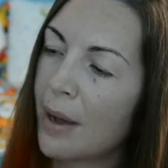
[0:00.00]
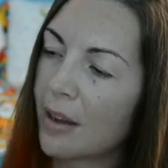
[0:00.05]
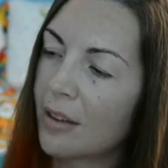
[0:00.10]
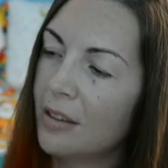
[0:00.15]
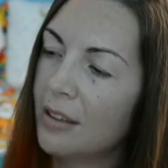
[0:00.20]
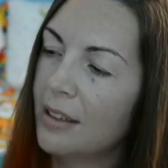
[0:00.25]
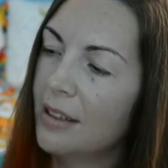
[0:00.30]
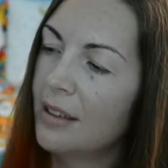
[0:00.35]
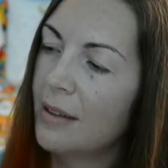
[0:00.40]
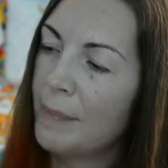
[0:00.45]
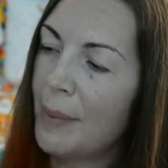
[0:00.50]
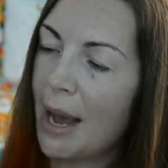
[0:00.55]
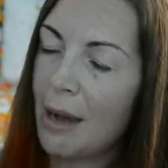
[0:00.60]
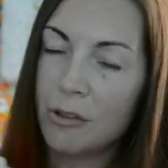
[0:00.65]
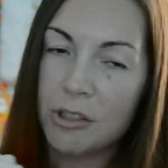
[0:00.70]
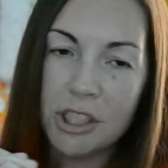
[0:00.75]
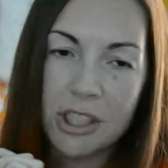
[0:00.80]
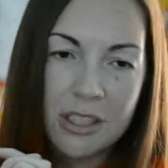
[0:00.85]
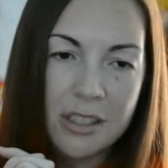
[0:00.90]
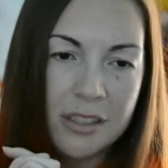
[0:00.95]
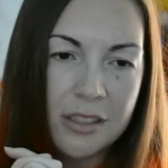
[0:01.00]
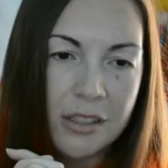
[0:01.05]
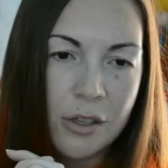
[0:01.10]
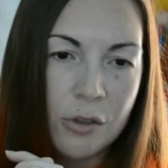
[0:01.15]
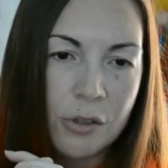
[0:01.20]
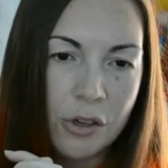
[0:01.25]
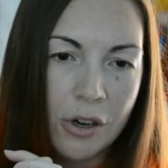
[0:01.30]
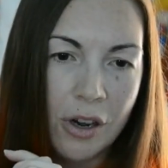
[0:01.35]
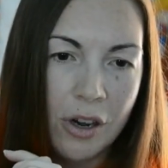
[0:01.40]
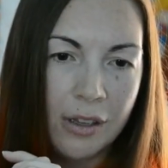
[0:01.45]
buckle and the pouches,
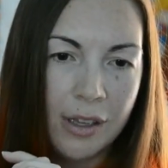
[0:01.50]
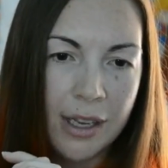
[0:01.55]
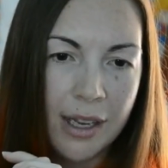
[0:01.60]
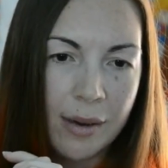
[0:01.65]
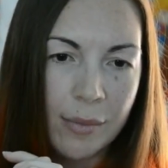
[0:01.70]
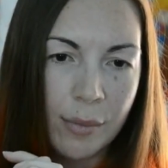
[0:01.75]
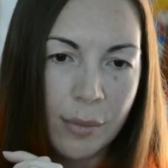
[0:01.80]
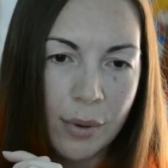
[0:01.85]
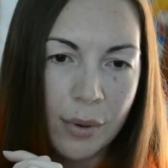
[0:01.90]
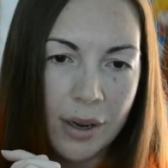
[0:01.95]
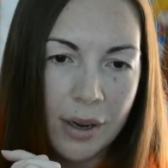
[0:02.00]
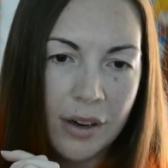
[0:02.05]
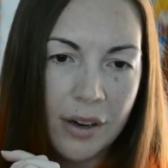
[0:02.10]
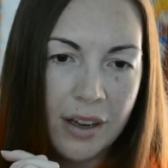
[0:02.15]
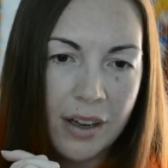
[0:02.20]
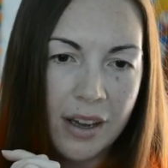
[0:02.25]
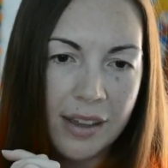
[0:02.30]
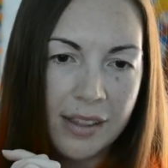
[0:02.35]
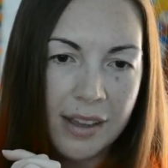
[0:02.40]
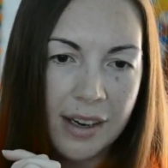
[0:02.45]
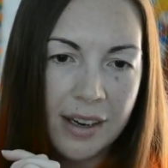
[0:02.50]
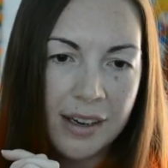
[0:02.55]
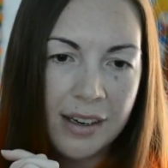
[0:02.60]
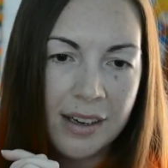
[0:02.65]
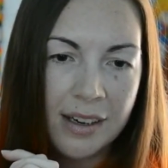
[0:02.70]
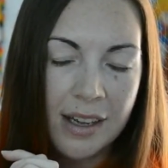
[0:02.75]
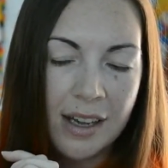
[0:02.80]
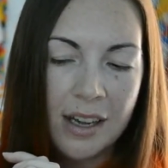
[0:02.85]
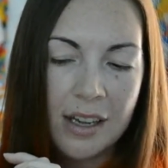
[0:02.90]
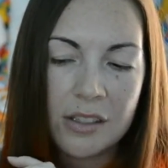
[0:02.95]
those are all like embroidered on there.
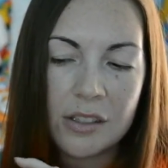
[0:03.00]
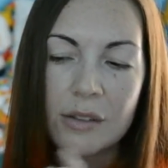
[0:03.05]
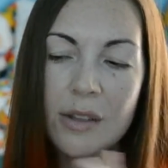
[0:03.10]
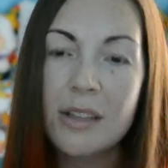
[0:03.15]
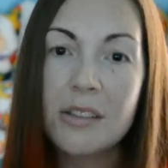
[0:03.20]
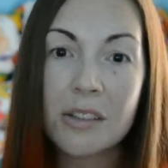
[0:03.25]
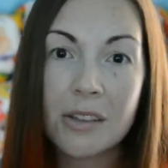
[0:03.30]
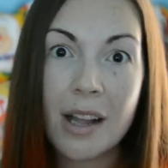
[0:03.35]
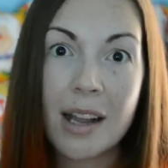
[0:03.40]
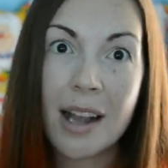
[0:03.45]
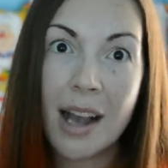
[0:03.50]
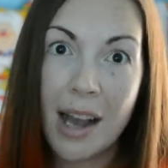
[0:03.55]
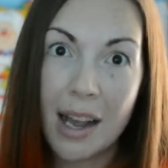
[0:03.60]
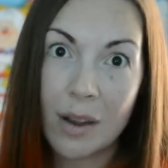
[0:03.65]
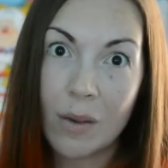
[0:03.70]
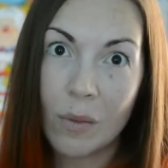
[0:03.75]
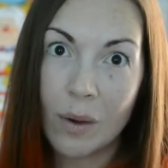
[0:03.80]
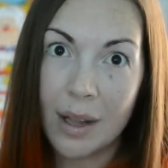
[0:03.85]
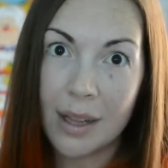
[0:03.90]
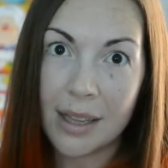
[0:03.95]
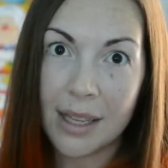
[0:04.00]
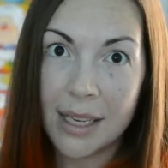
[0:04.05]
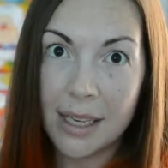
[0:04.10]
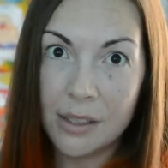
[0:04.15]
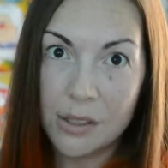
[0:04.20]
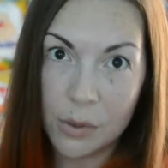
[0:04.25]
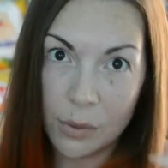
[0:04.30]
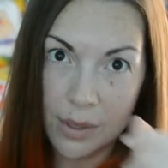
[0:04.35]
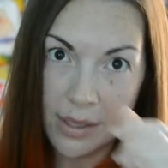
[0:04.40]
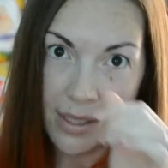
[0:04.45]
So these are like high quality
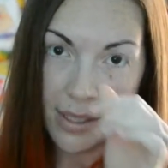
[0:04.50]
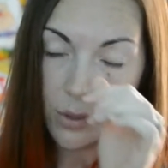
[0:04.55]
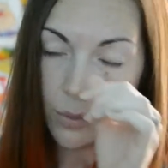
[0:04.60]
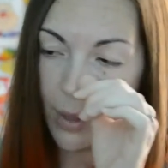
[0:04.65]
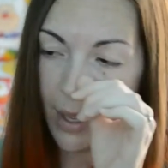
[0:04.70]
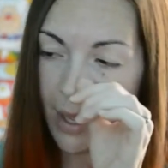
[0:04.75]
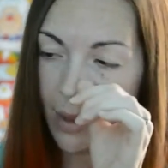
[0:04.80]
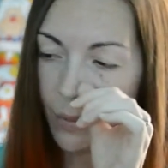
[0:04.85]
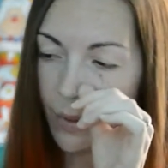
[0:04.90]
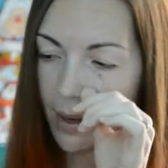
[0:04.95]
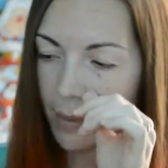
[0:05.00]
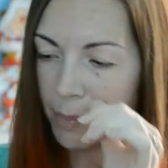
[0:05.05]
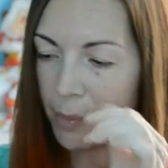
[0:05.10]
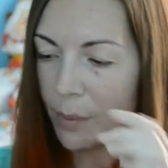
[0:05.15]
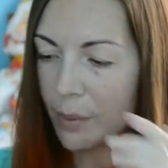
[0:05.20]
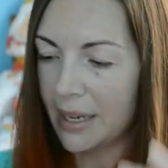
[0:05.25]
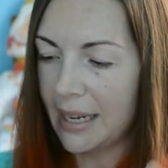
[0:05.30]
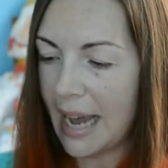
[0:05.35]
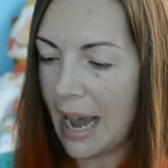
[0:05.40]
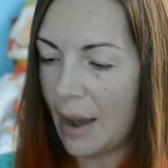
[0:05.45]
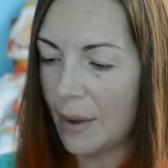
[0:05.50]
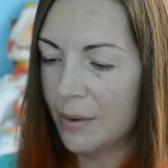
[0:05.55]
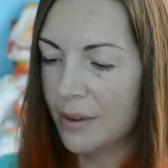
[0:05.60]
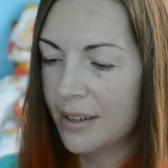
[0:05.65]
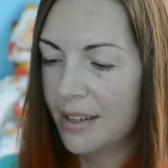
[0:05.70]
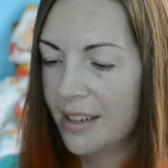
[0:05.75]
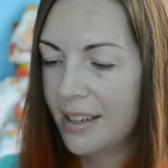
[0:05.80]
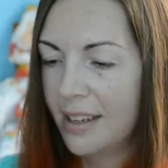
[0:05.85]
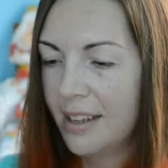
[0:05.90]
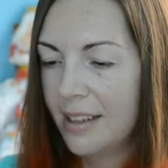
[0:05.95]
toys as well. I want to point out,
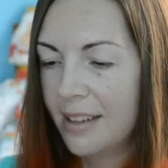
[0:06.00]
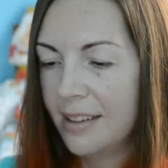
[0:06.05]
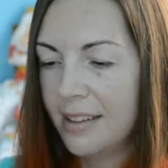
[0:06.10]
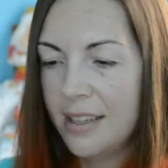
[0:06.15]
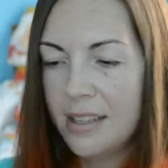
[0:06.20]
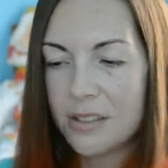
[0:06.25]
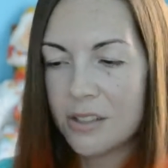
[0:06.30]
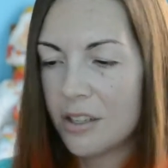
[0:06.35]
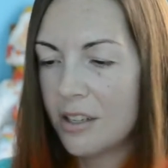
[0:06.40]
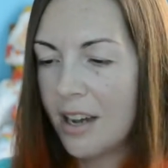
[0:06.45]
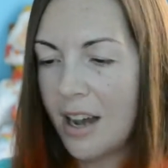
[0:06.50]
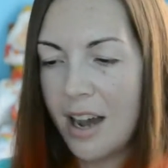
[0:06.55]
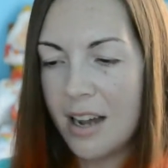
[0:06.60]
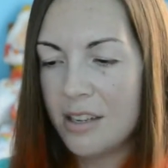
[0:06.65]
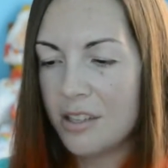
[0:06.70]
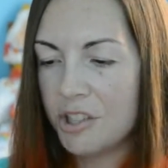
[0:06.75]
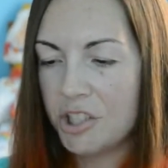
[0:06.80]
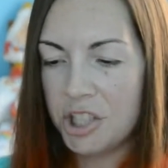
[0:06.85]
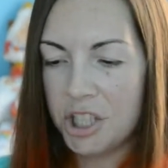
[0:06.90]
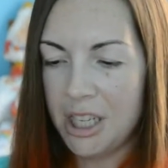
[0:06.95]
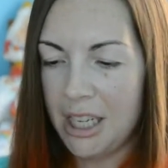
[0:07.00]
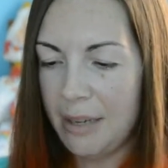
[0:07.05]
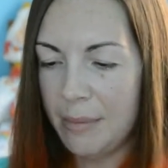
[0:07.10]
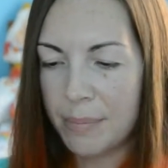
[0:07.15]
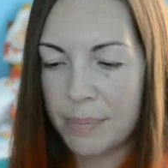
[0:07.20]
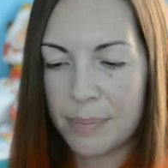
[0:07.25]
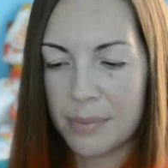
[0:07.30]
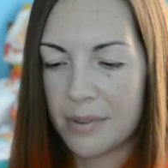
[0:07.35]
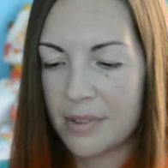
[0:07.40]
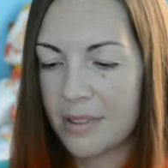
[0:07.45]
these are not
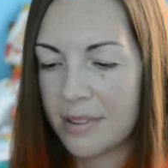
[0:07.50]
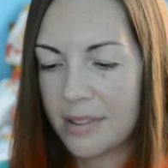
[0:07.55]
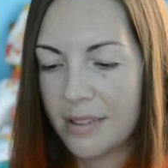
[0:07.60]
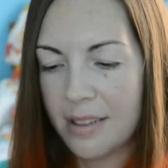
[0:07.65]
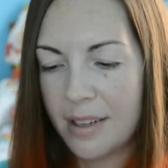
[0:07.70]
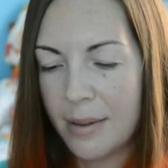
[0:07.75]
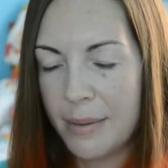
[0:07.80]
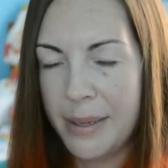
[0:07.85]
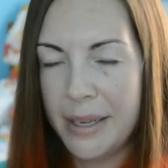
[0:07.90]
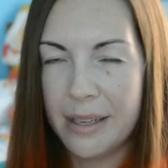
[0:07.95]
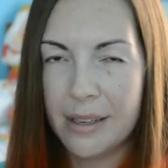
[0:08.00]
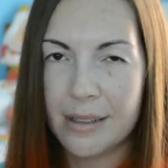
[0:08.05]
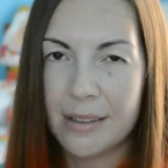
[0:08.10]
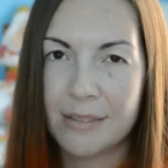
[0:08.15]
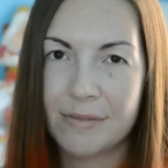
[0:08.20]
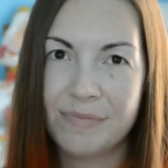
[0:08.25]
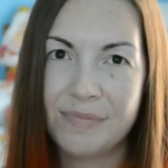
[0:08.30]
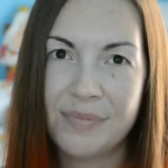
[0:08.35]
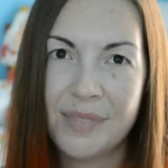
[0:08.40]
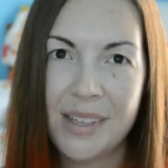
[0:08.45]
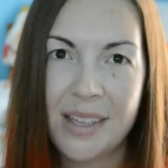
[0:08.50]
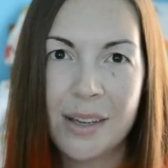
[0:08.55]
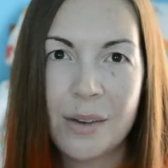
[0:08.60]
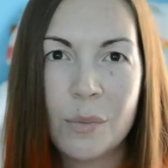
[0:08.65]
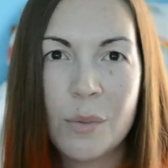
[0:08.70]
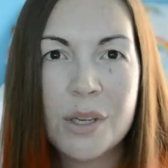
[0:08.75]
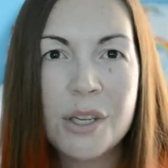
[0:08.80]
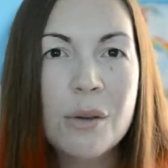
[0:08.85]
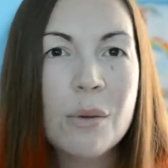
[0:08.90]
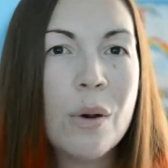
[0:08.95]
cheap. I mean,
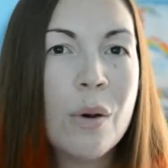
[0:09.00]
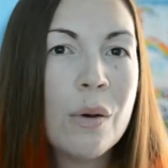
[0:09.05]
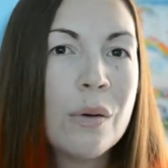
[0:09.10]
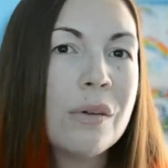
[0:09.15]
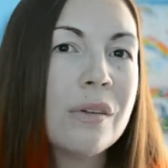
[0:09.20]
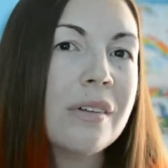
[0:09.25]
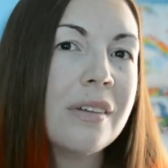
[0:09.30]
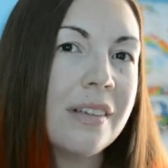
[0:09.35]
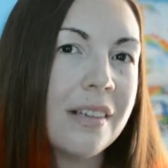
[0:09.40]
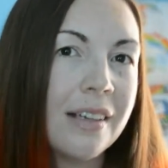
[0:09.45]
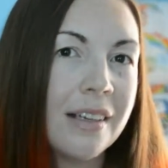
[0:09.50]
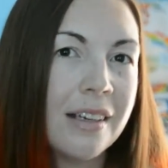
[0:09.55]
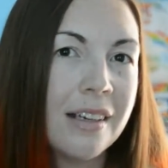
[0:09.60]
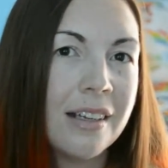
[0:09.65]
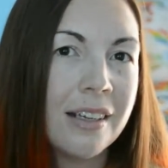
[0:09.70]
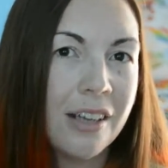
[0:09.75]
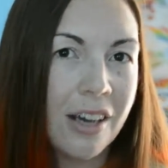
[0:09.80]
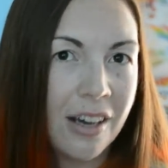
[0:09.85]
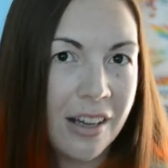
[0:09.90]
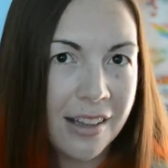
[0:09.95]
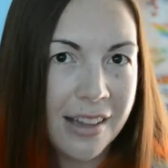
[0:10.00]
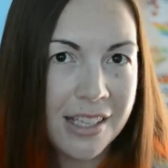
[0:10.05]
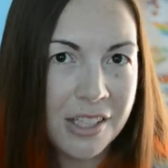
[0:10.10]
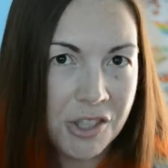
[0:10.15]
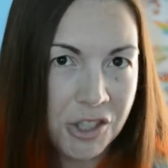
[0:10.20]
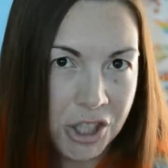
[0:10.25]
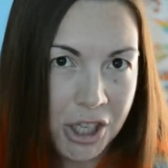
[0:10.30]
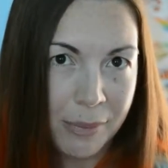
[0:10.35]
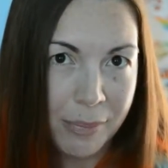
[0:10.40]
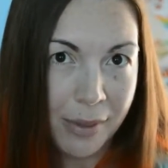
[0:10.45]
when you hold a doll that's
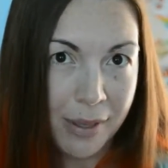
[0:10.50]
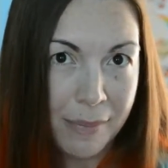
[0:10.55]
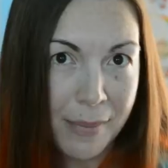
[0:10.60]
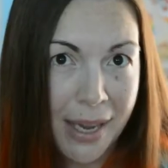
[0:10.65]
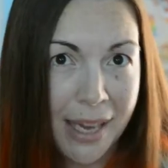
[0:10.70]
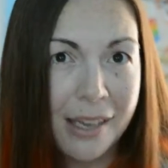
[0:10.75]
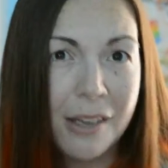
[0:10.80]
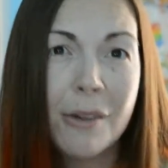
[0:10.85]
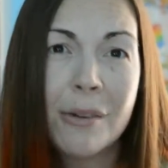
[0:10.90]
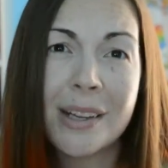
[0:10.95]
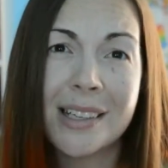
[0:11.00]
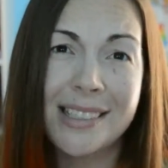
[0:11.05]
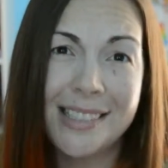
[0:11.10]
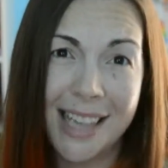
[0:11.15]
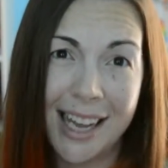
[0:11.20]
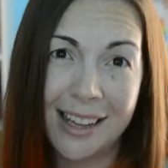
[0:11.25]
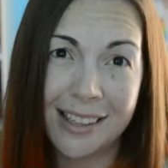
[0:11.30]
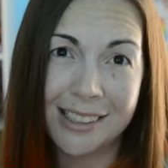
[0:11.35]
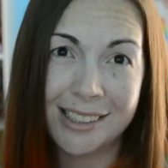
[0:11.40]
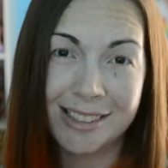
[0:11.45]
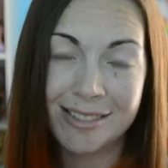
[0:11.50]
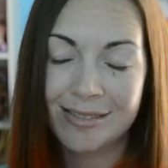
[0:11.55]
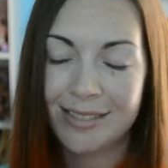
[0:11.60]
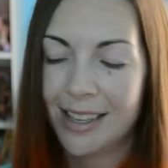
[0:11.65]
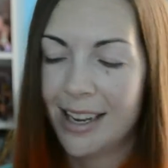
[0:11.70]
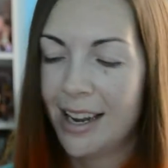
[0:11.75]
cheaply made, you can tell,